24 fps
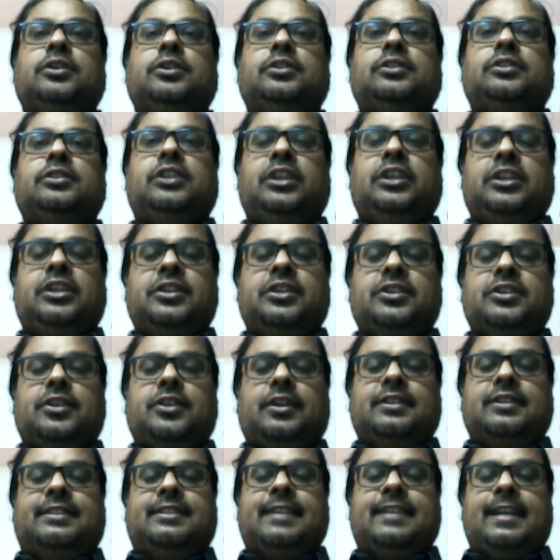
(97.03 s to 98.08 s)
The
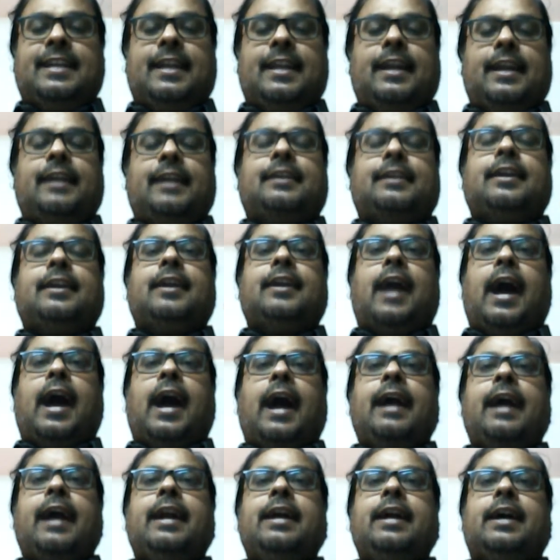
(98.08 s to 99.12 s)
generated
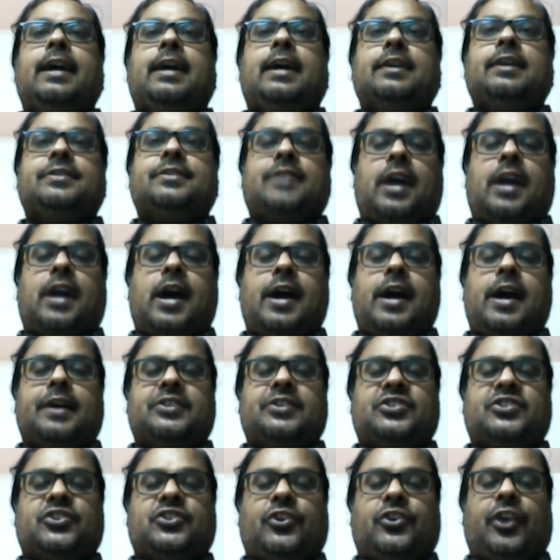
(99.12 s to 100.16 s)
ideas are
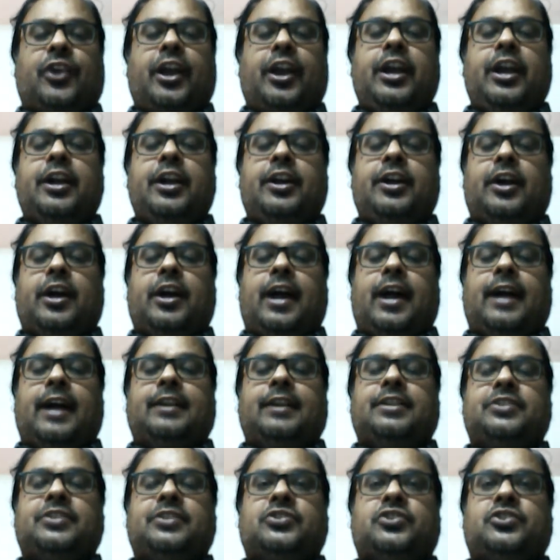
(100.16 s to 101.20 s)
screened at
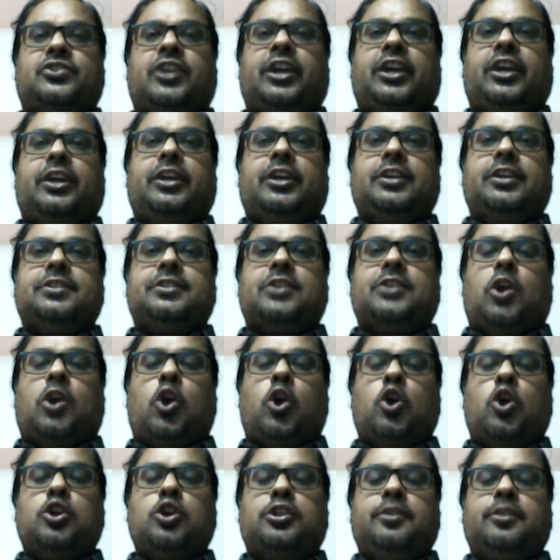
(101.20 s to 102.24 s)
this stage
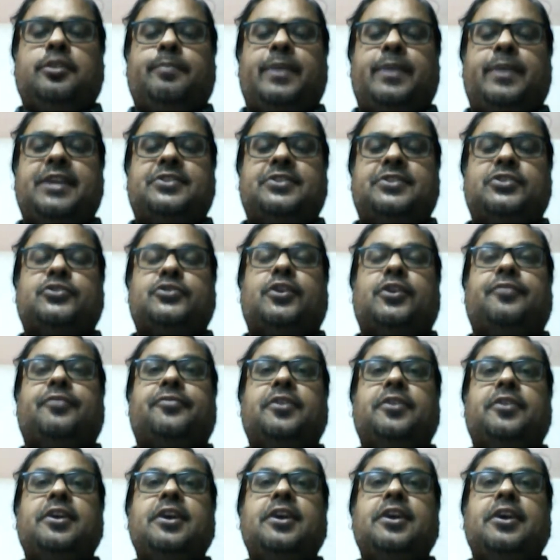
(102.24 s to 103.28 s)
on the basis of
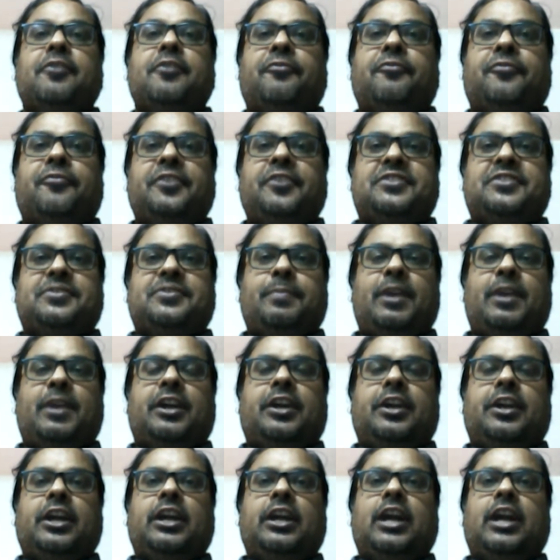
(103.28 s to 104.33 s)

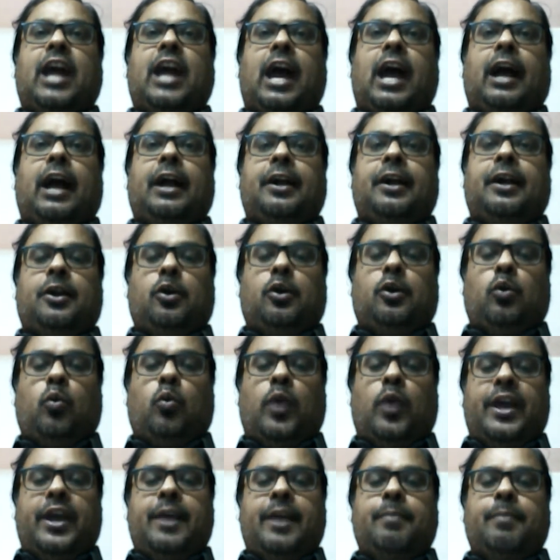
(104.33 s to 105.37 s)
feasibility and
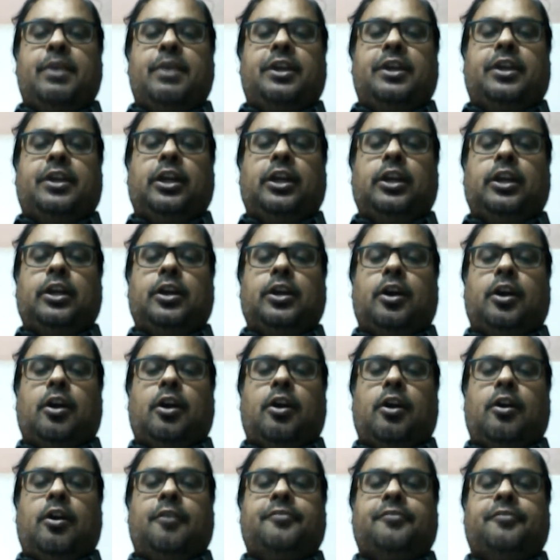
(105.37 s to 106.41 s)
viability
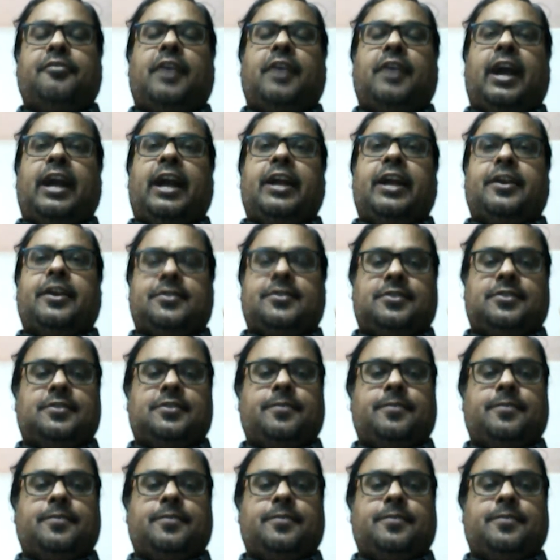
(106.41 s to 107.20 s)
of ideas.